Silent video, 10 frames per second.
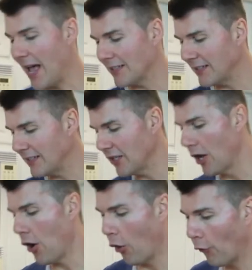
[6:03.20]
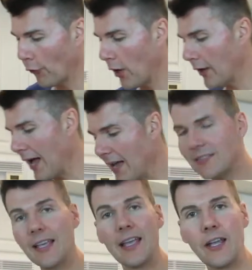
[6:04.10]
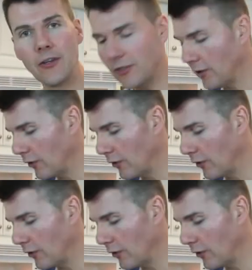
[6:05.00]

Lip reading: acids. Overall, guys, here's a